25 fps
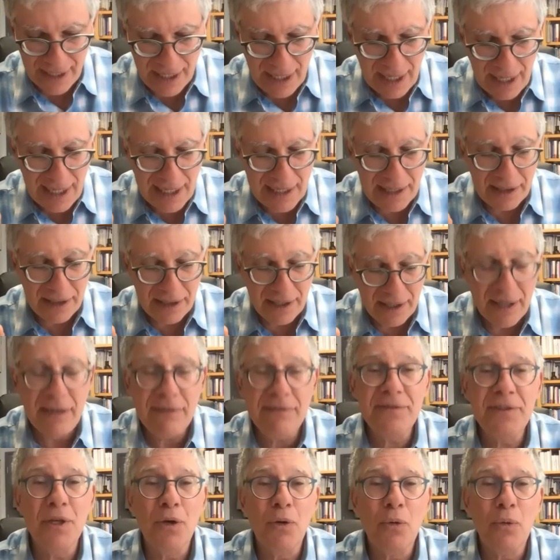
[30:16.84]
I
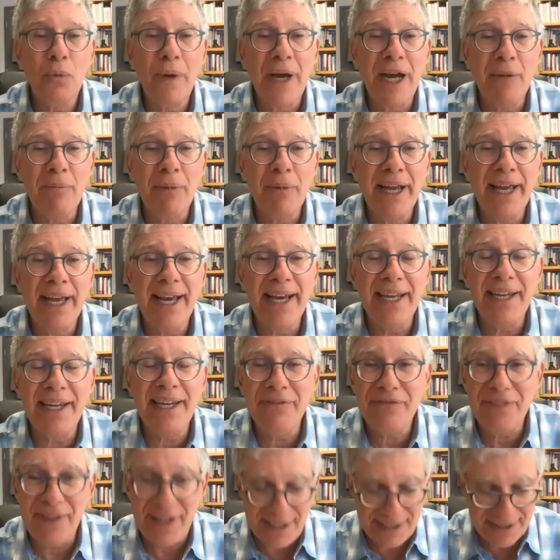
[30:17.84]
loved Rabbi Eddie
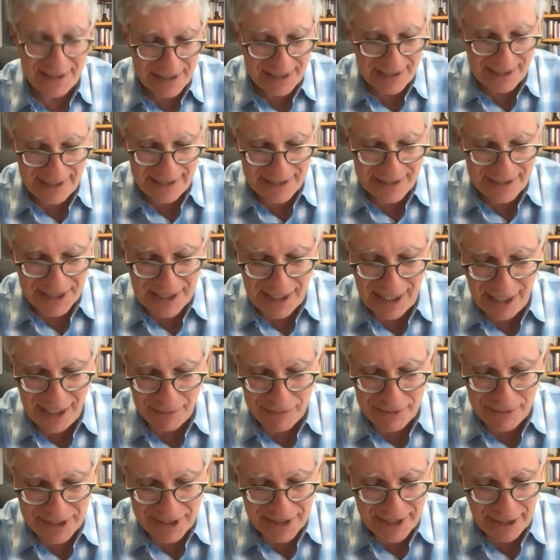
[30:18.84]
Feinstein's
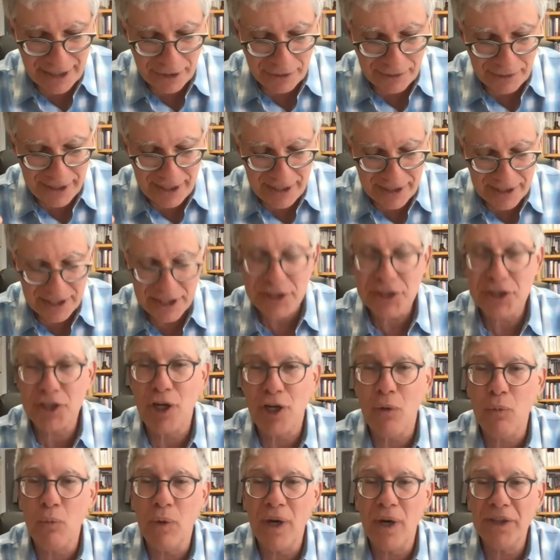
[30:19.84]
commentary to
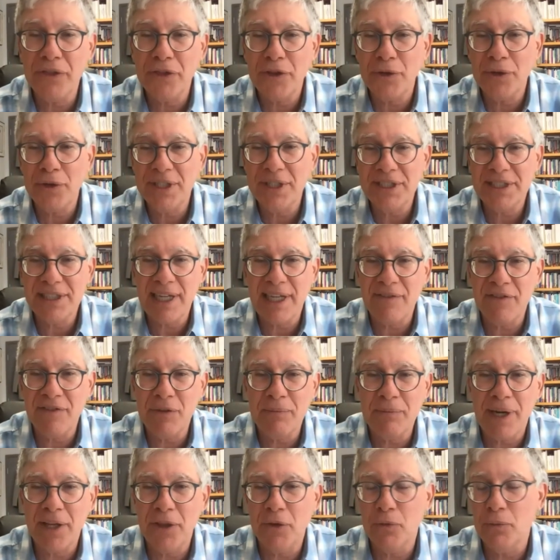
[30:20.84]
Psalm 137
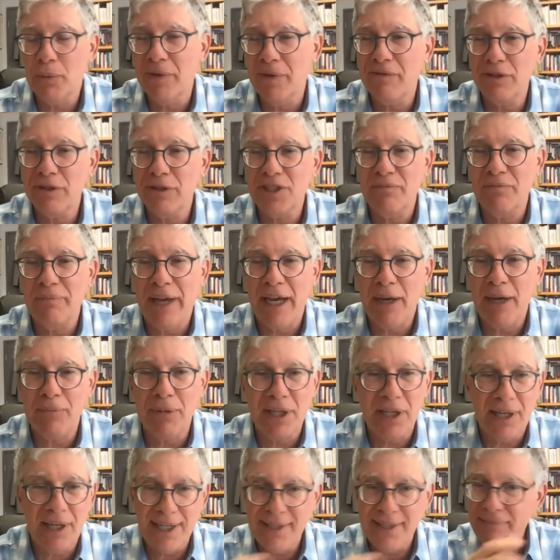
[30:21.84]
by the Rivers of
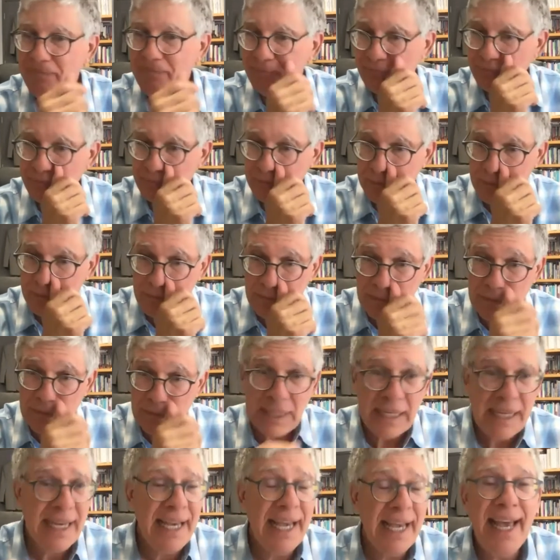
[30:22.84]
Babylon.
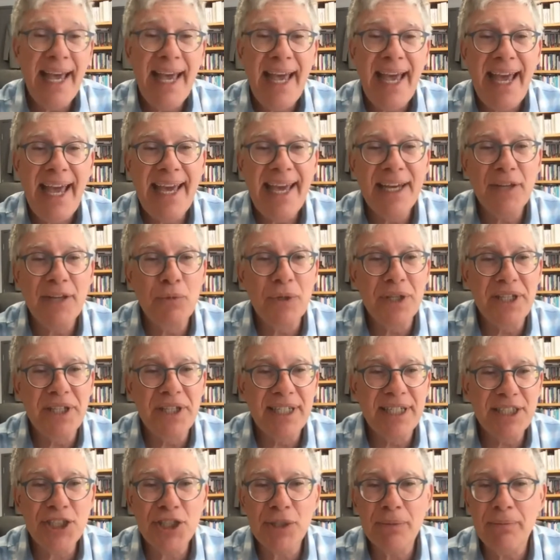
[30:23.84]
And with
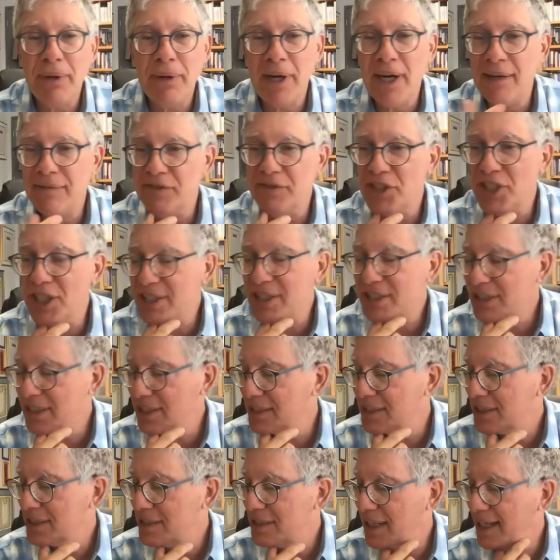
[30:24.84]
Tisha B'Av just
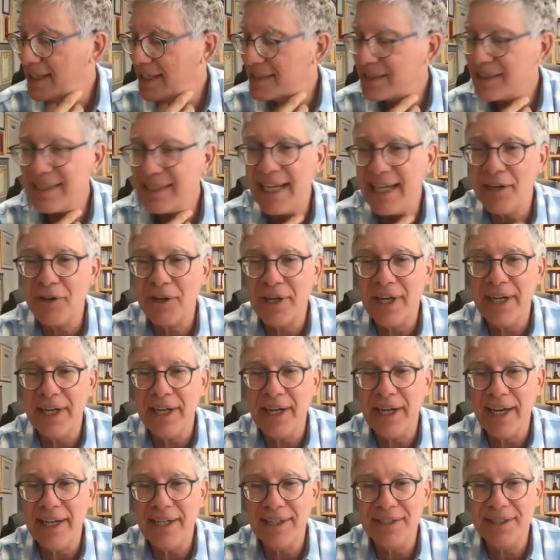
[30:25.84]
this last Saturday
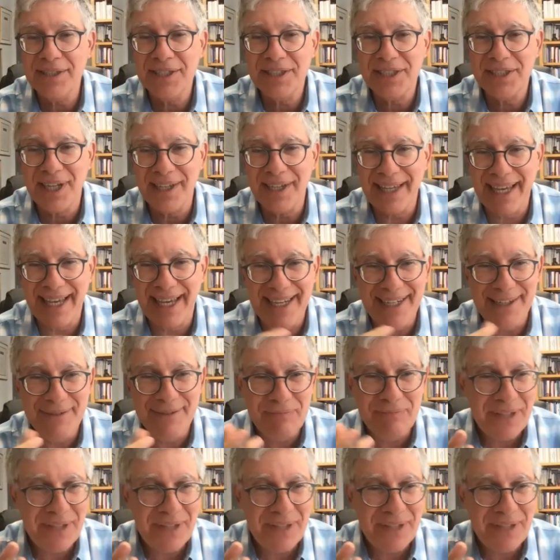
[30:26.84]
night and Sunday,